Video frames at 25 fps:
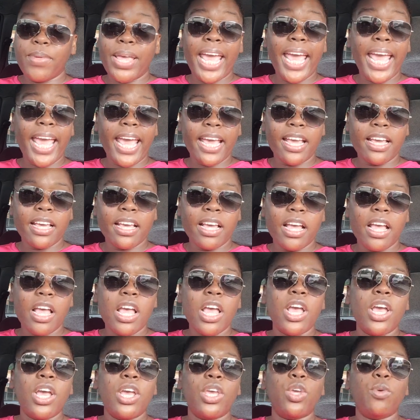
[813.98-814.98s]
egg.
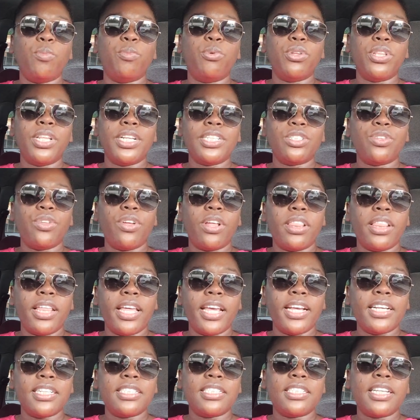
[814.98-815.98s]
You put these three
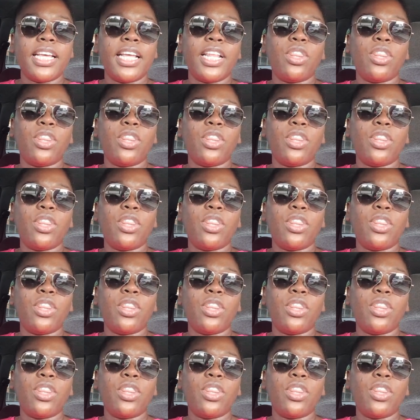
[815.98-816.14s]
things